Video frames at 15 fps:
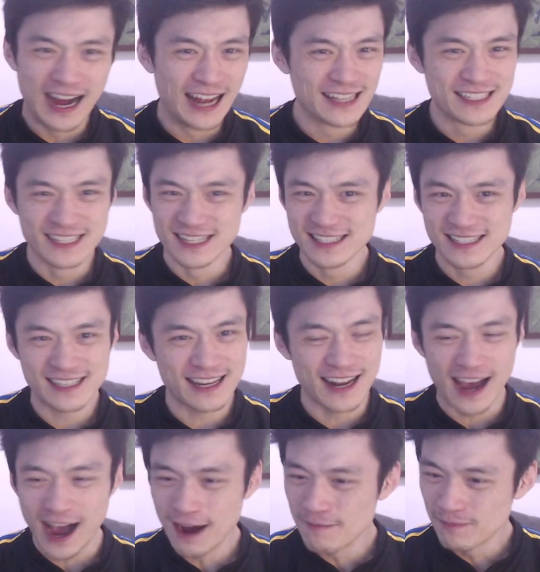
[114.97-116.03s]
Just
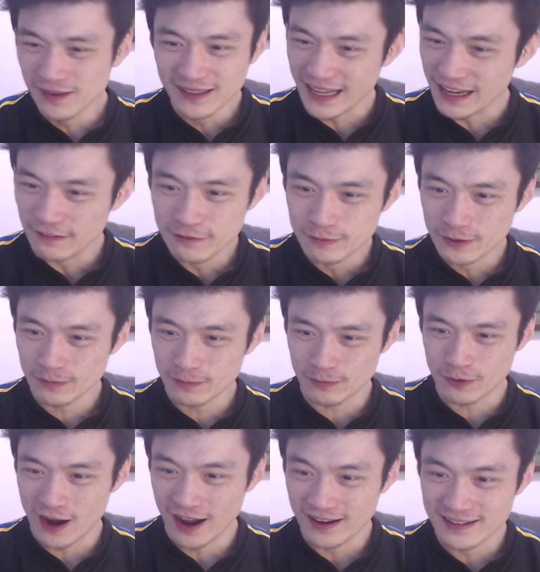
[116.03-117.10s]
unbelievable
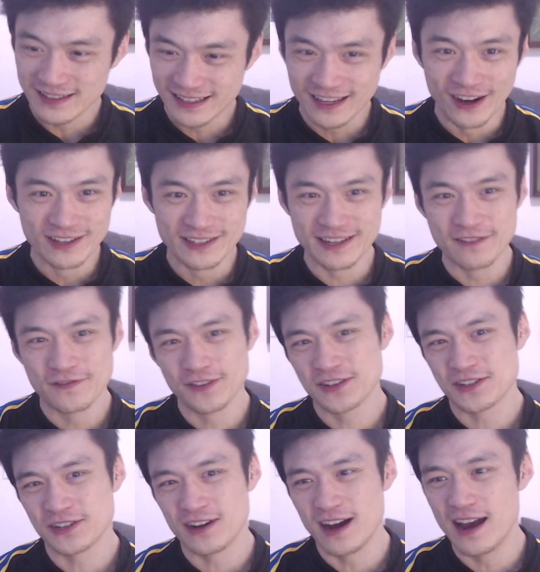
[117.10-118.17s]
run. Goes in for the
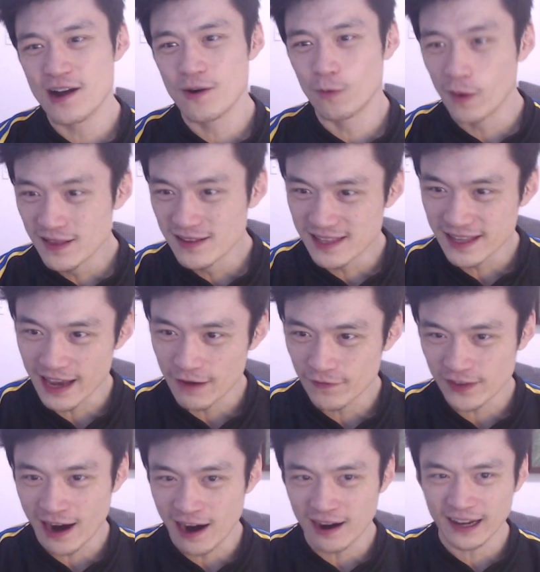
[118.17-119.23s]
try. Wins the game for
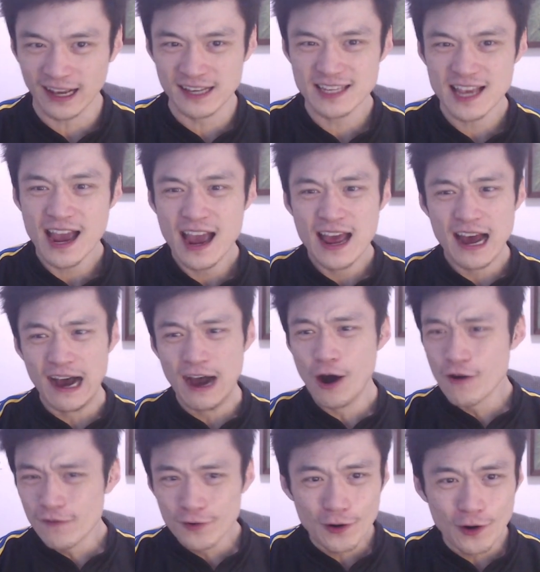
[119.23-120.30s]
the Hurricanes.
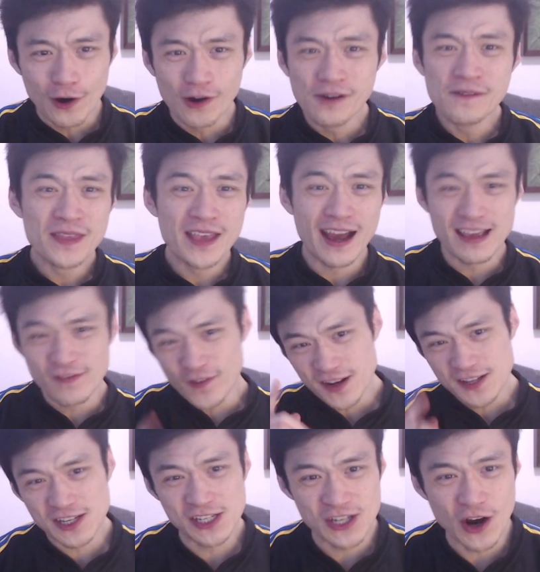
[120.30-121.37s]
Overall, if I
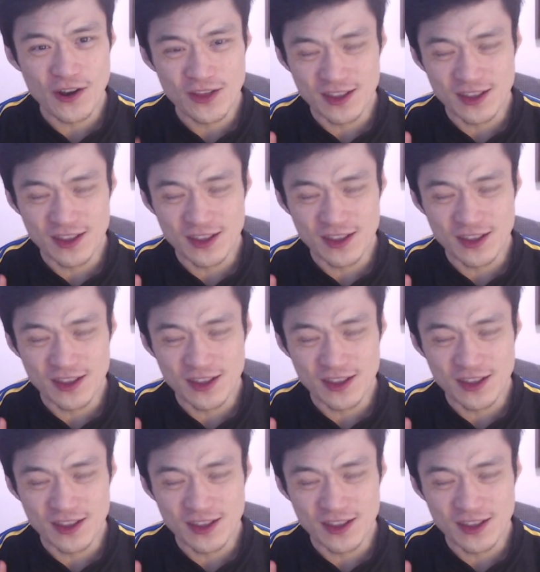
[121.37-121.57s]
just show you the